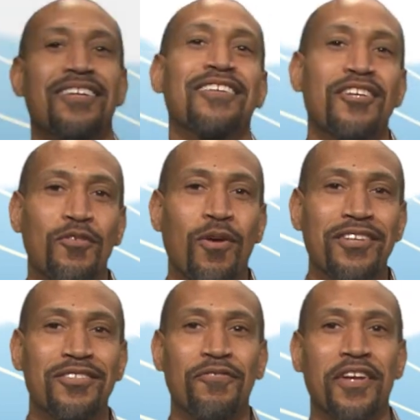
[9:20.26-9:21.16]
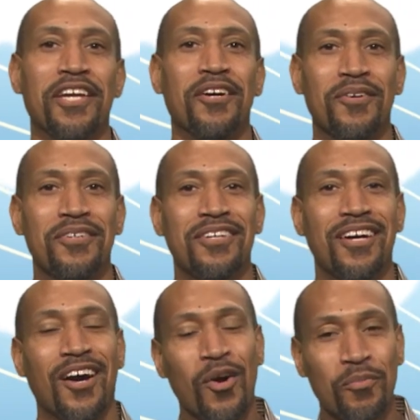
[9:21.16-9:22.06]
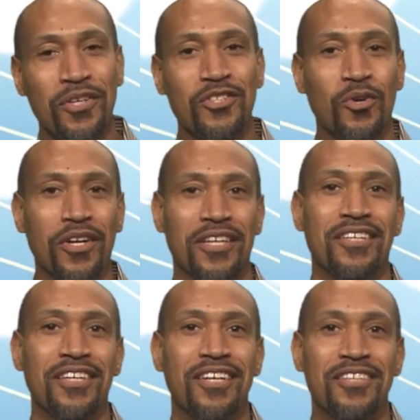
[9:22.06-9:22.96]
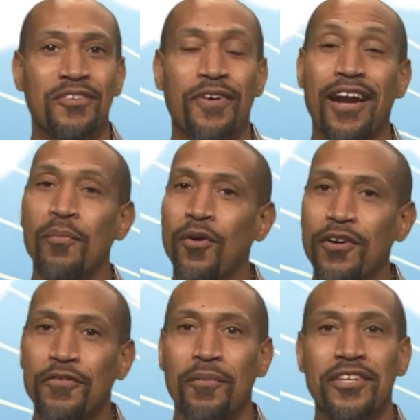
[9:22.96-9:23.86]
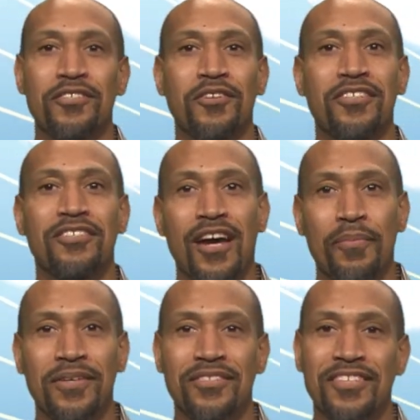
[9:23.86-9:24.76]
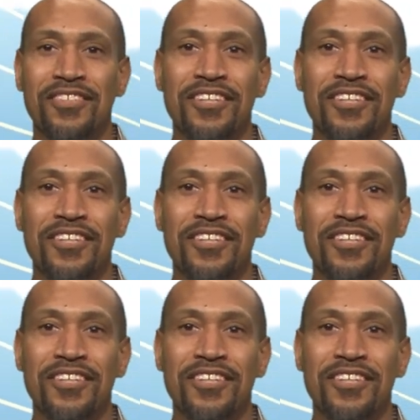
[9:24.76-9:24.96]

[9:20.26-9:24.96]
Thanks for watching the video. I hope you enjoyed it. To find out more information on this topic, just